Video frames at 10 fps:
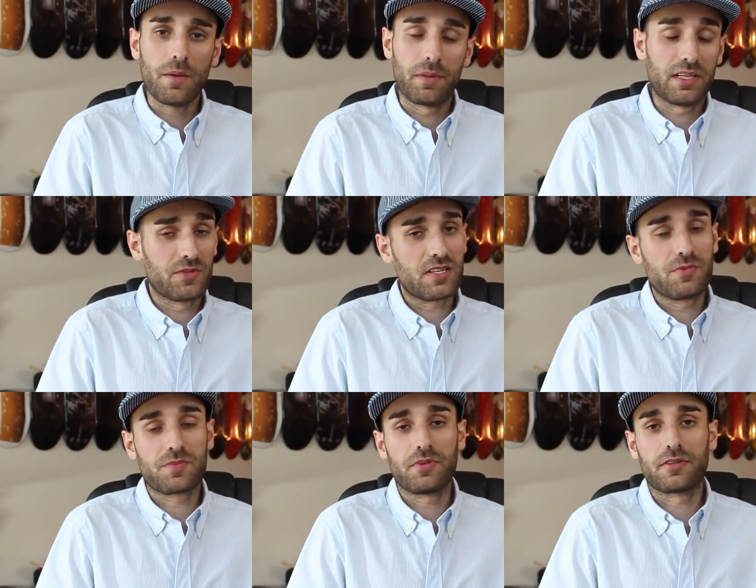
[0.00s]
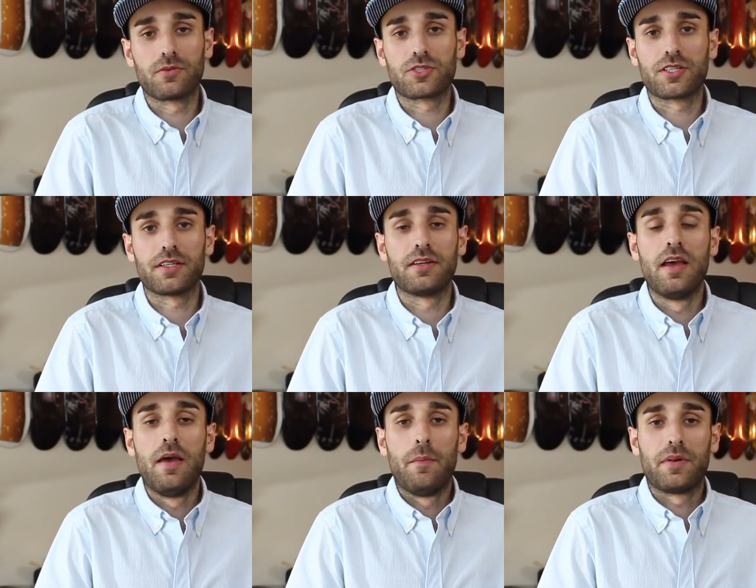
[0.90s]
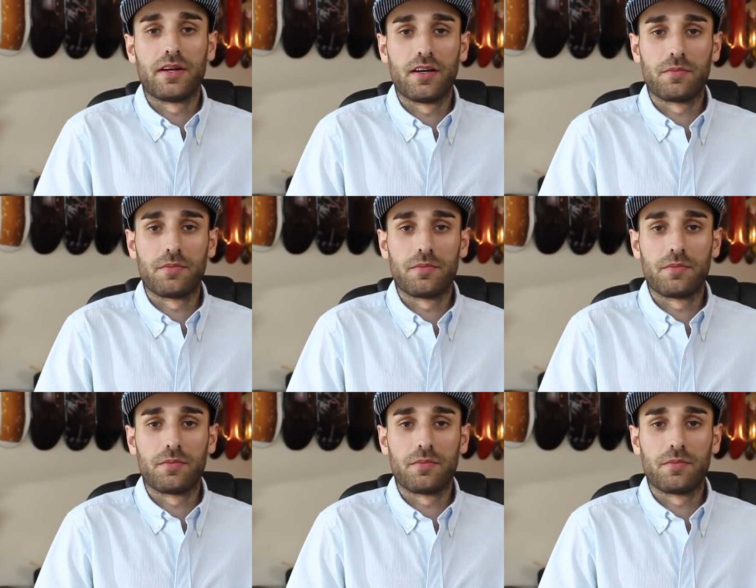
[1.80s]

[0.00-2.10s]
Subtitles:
But it was a pretty cool chain. But